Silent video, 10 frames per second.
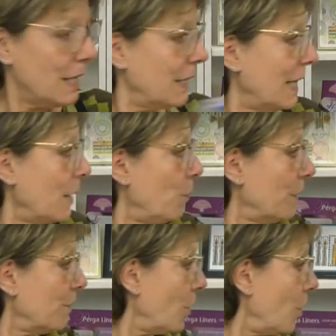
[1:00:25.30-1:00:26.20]
then
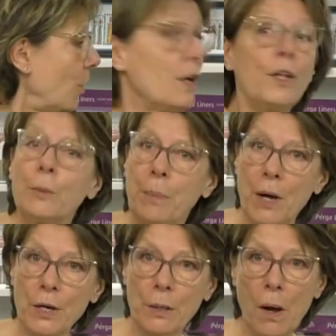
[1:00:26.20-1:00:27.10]
we've got the
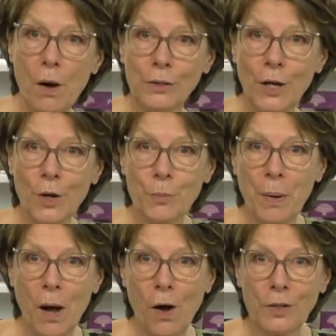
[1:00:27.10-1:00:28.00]
Pergamano
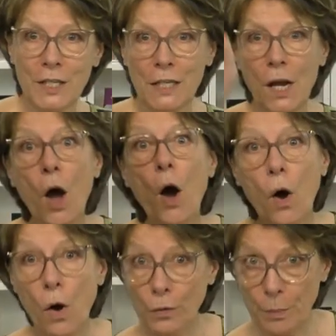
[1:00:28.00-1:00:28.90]
party
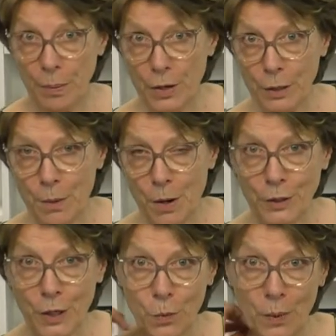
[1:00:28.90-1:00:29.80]
on the
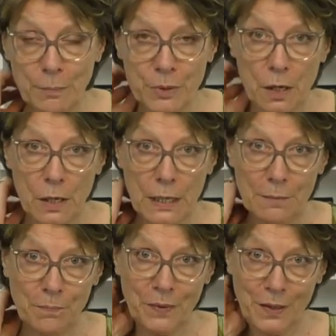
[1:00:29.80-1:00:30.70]
Pergamano website.
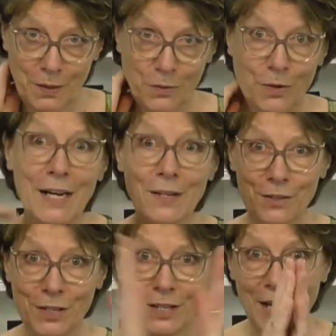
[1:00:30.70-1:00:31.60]
All right,
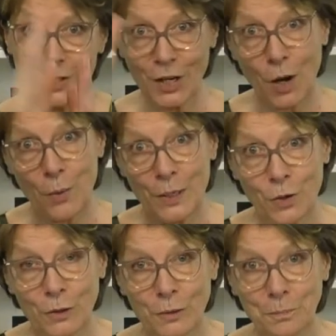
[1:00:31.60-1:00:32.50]
so that's going
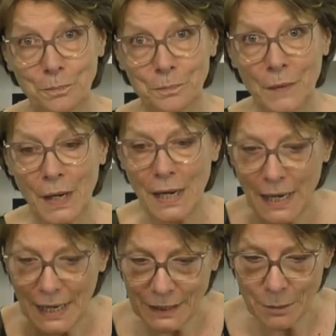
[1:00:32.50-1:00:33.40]
on.
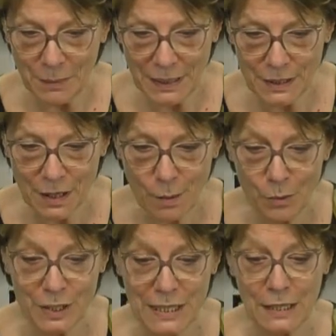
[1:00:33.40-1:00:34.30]
In the meantime,
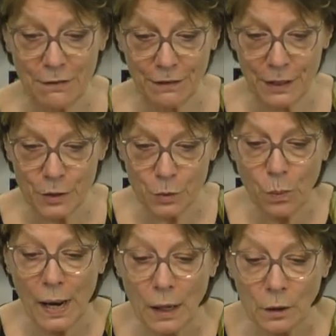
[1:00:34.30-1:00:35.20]
on TV as
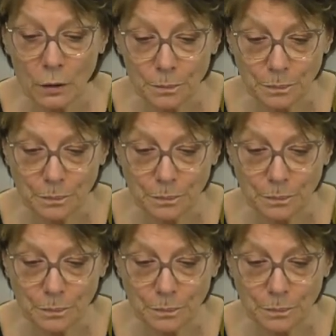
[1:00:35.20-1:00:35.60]
well,